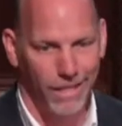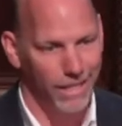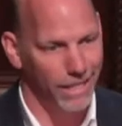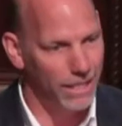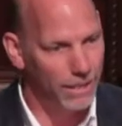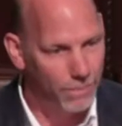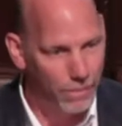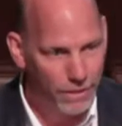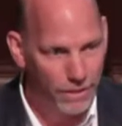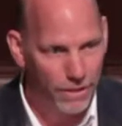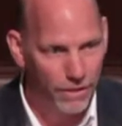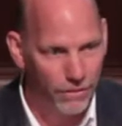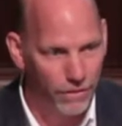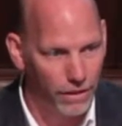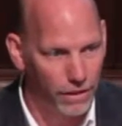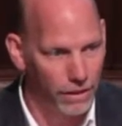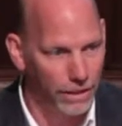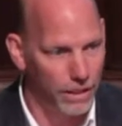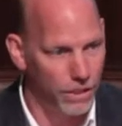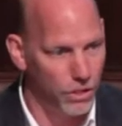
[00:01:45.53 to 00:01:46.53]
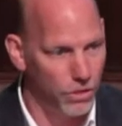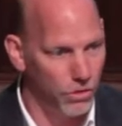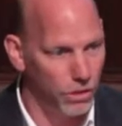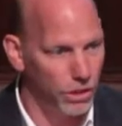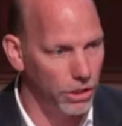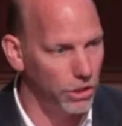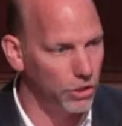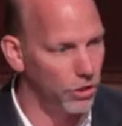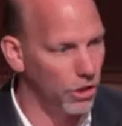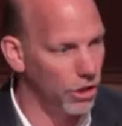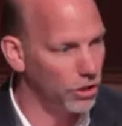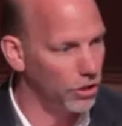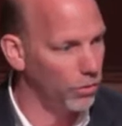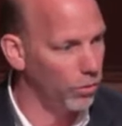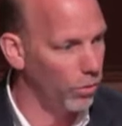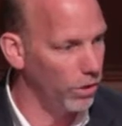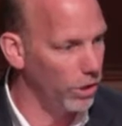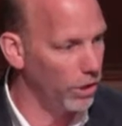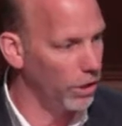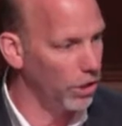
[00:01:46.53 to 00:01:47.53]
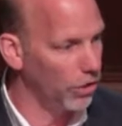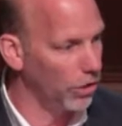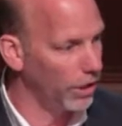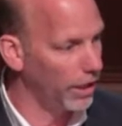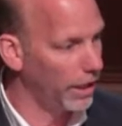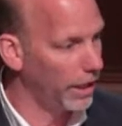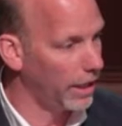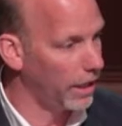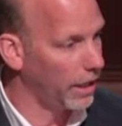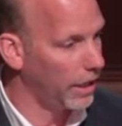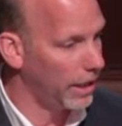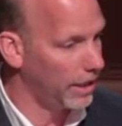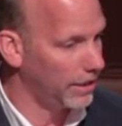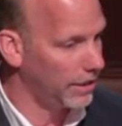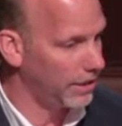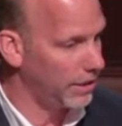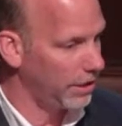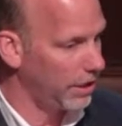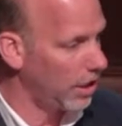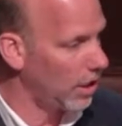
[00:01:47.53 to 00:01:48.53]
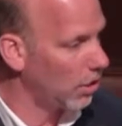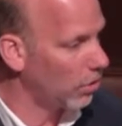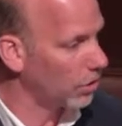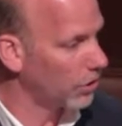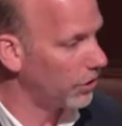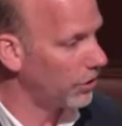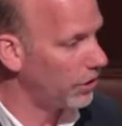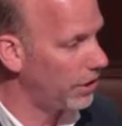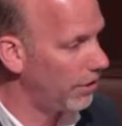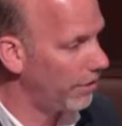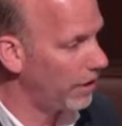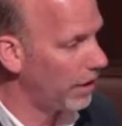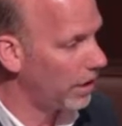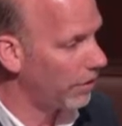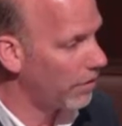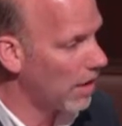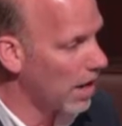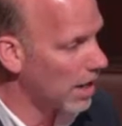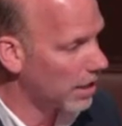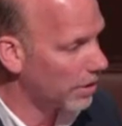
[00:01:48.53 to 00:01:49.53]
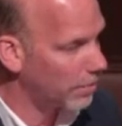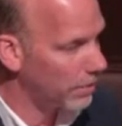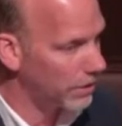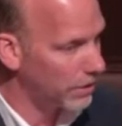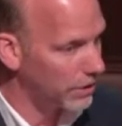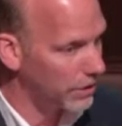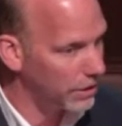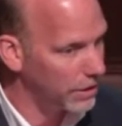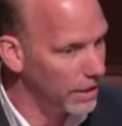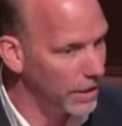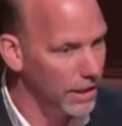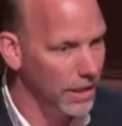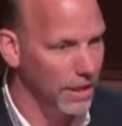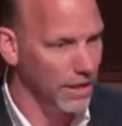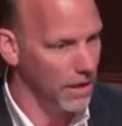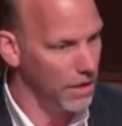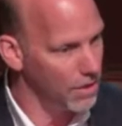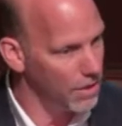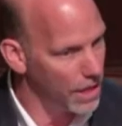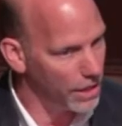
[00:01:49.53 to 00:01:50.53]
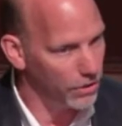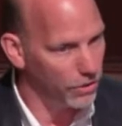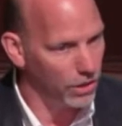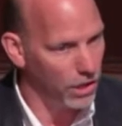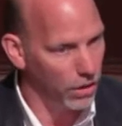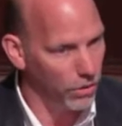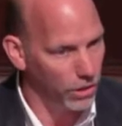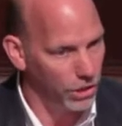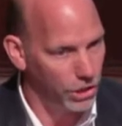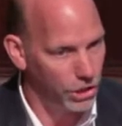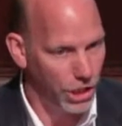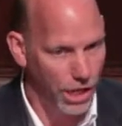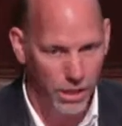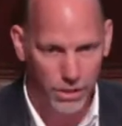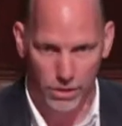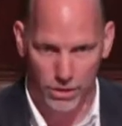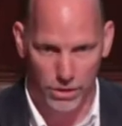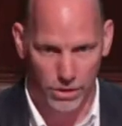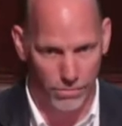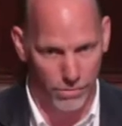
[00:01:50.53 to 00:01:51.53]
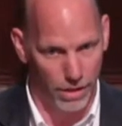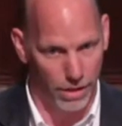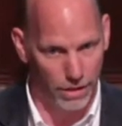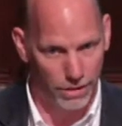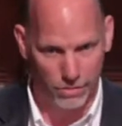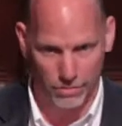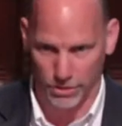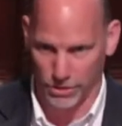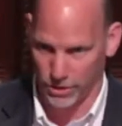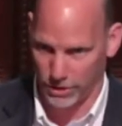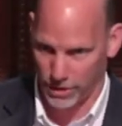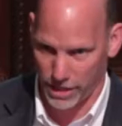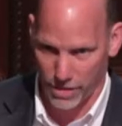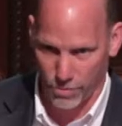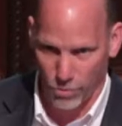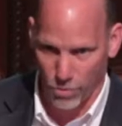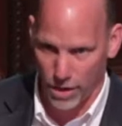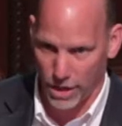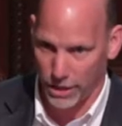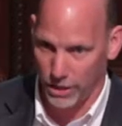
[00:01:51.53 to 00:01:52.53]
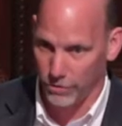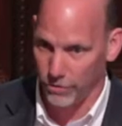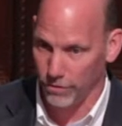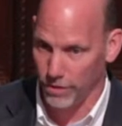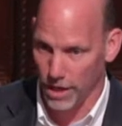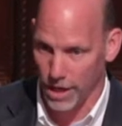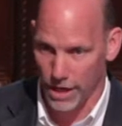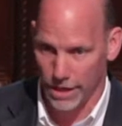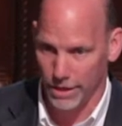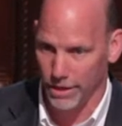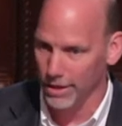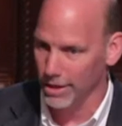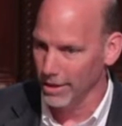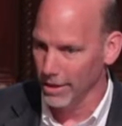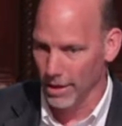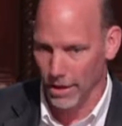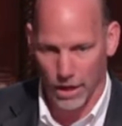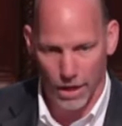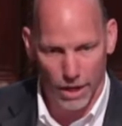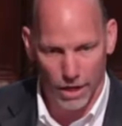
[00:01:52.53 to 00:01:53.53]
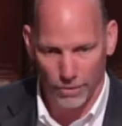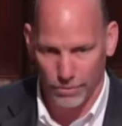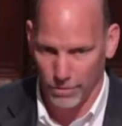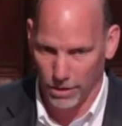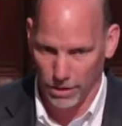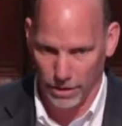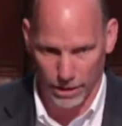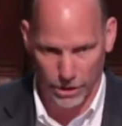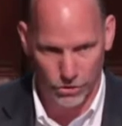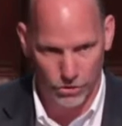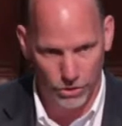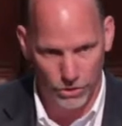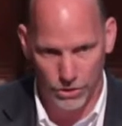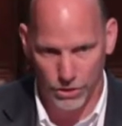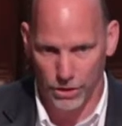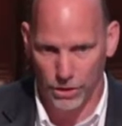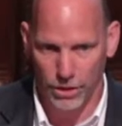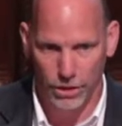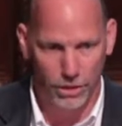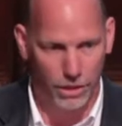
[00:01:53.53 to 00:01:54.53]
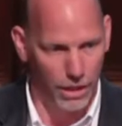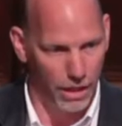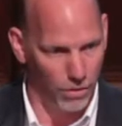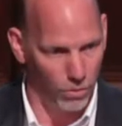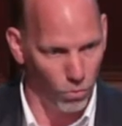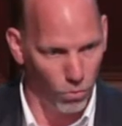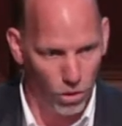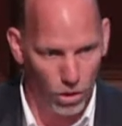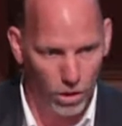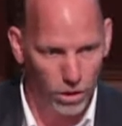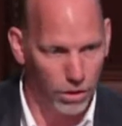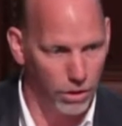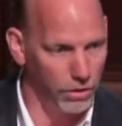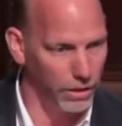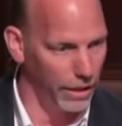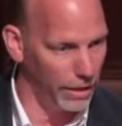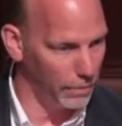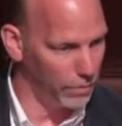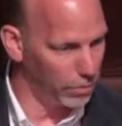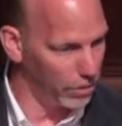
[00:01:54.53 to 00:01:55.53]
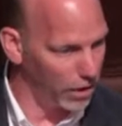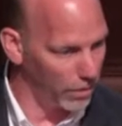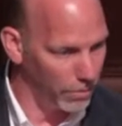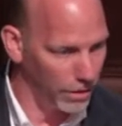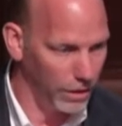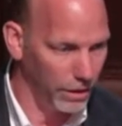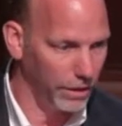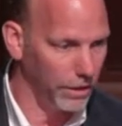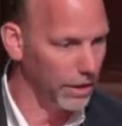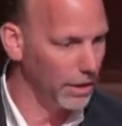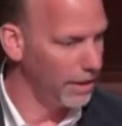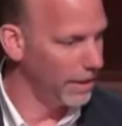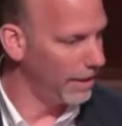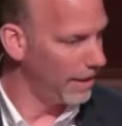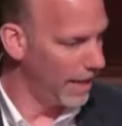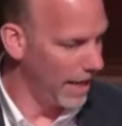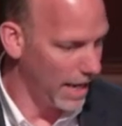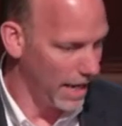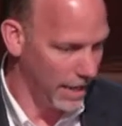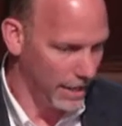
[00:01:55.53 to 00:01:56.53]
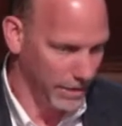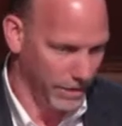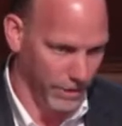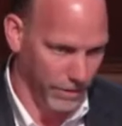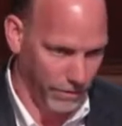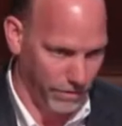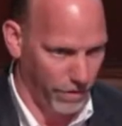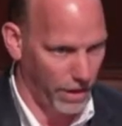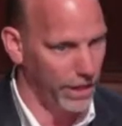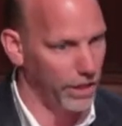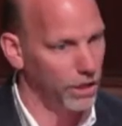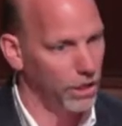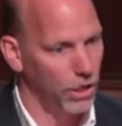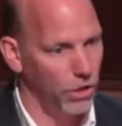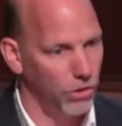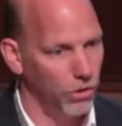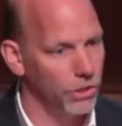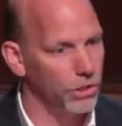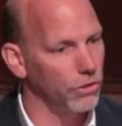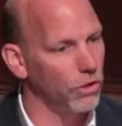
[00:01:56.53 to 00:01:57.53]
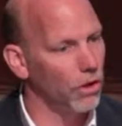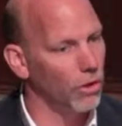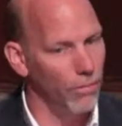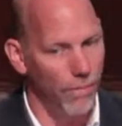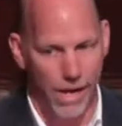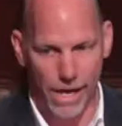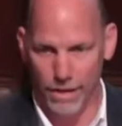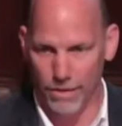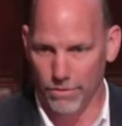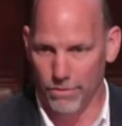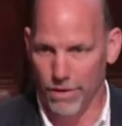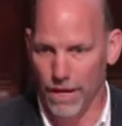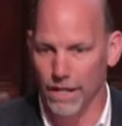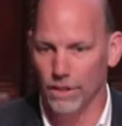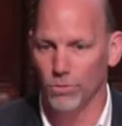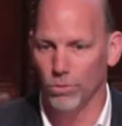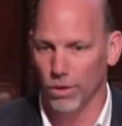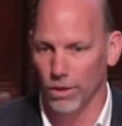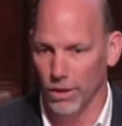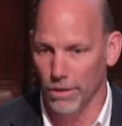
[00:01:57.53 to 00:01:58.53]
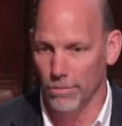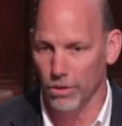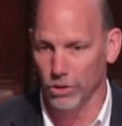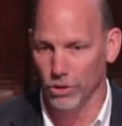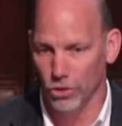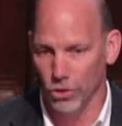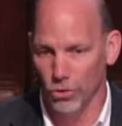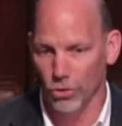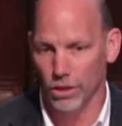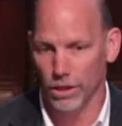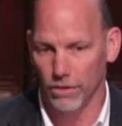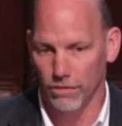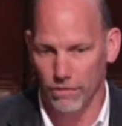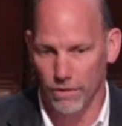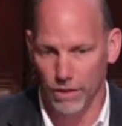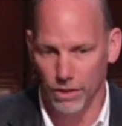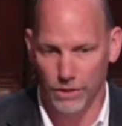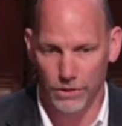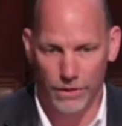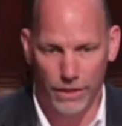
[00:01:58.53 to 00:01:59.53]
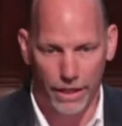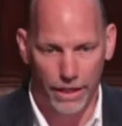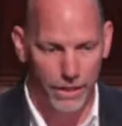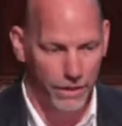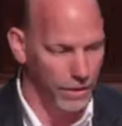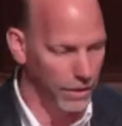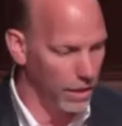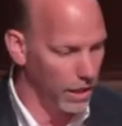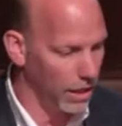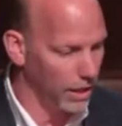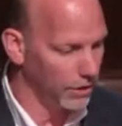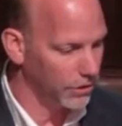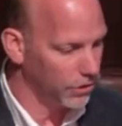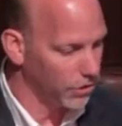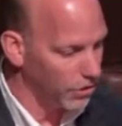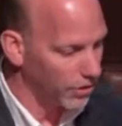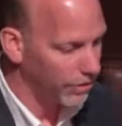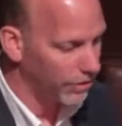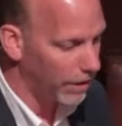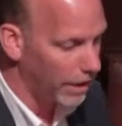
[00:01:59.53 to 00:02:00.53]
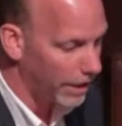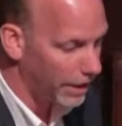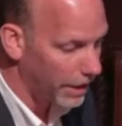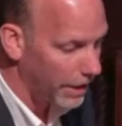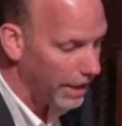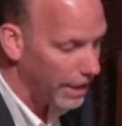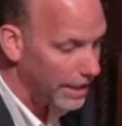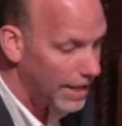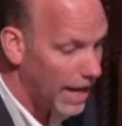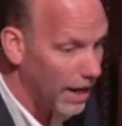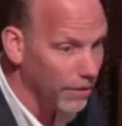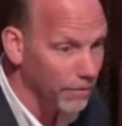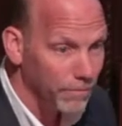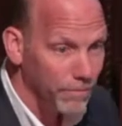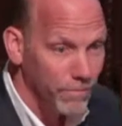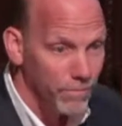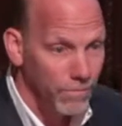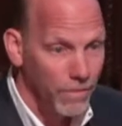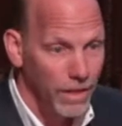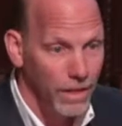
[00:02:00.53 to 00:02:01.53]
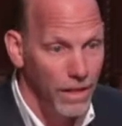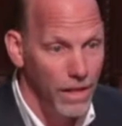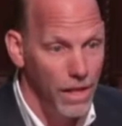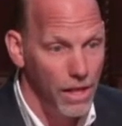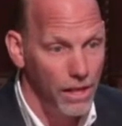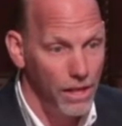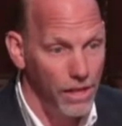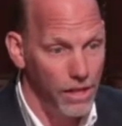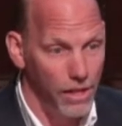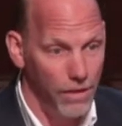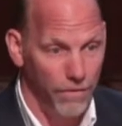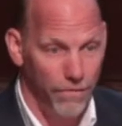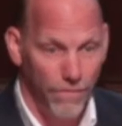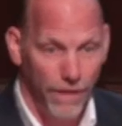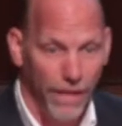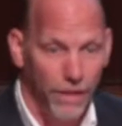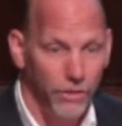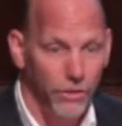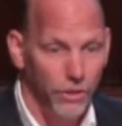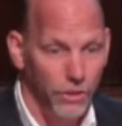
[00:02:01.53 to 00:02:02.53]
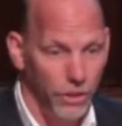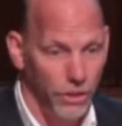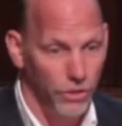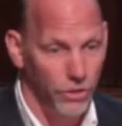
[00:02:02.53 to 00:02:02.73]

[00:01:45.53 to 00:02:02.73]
Specifically in new construction, when you go to get a CO or certificate of occupancy, then they'll go and check just to make the same way you've got electricity and water and plumbing and fire codes are all met. That's when the majority of these get certified. Now, failure to